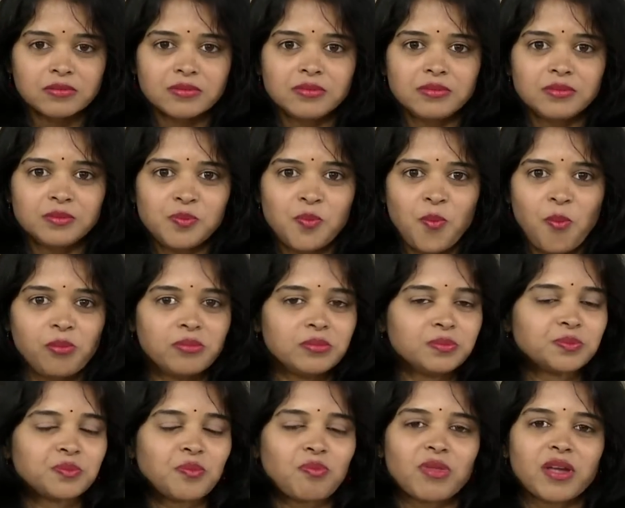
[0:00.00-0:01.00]

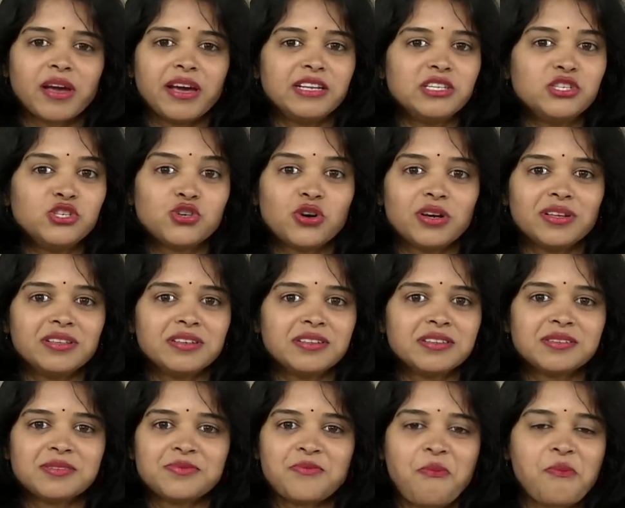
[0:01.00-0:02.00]
Enjoy
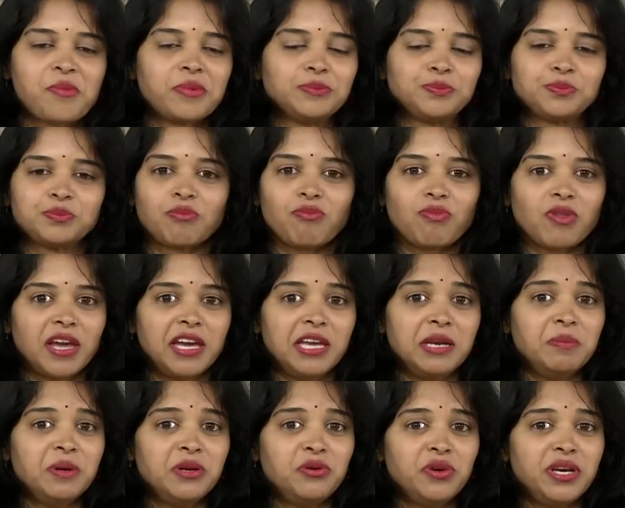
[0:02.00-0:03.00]
this.
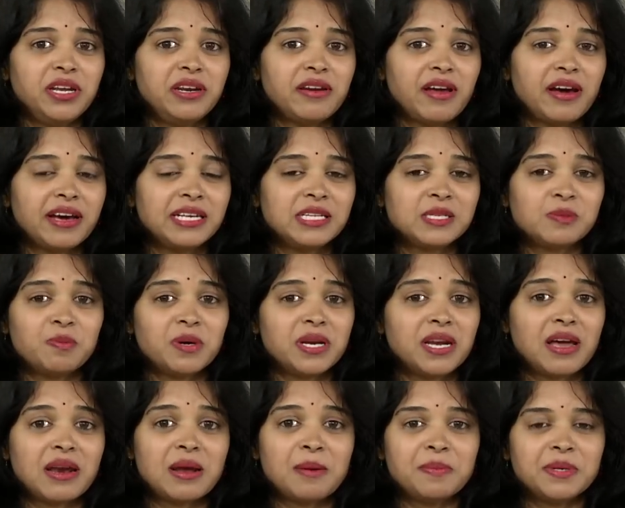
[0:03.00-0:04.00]
In between nice
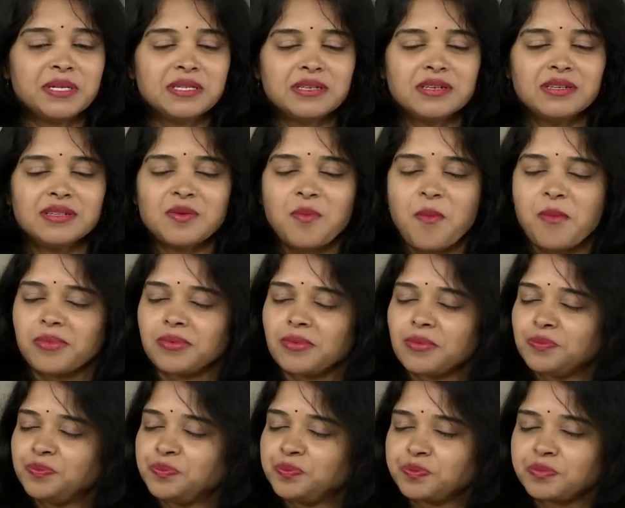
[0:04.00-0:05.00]
banana pieces.
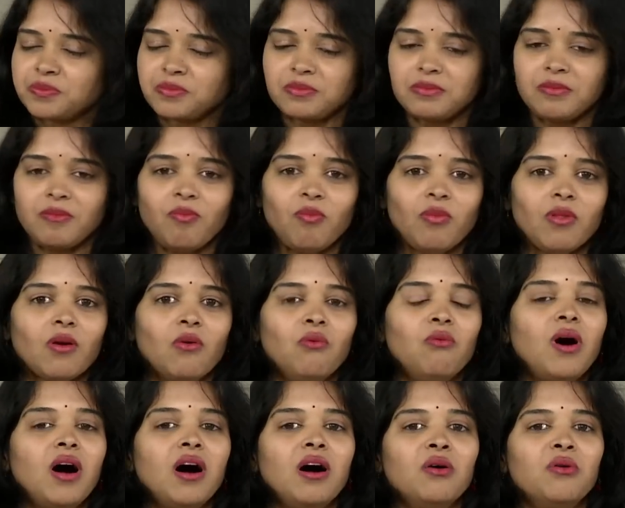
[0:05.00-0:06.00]

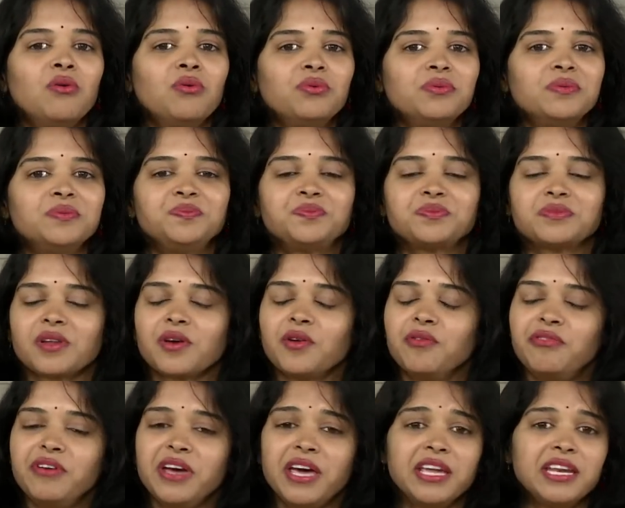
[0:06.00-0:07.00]
Wow,
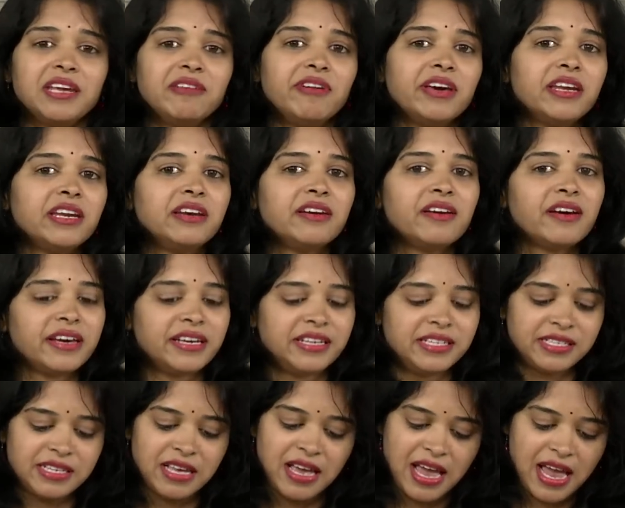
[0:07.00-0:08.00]
very
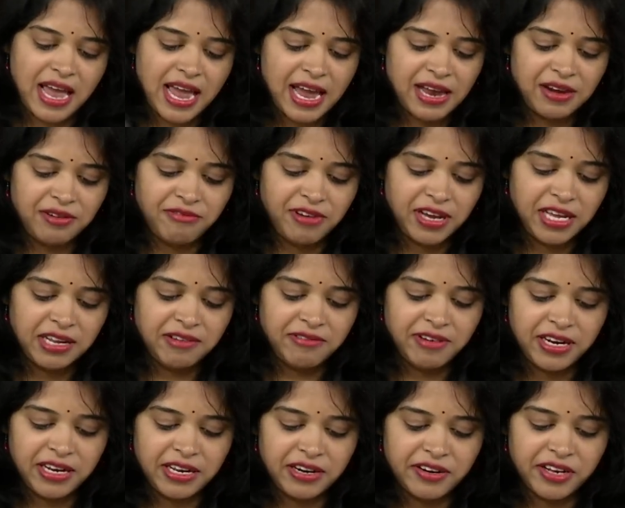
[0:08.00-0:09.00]
nice and very
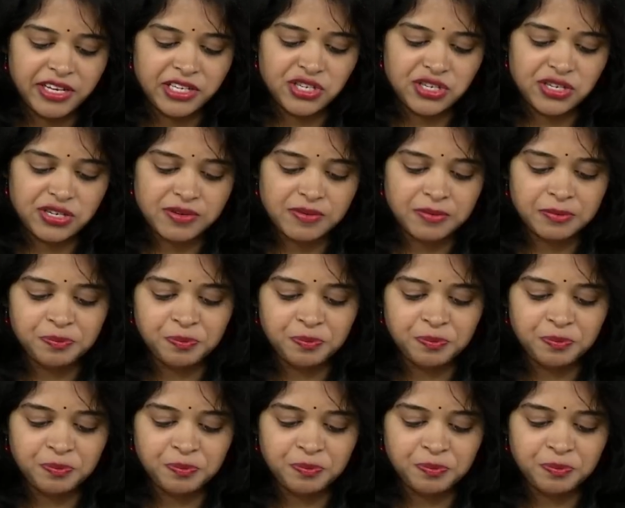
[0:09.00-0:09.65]
rich.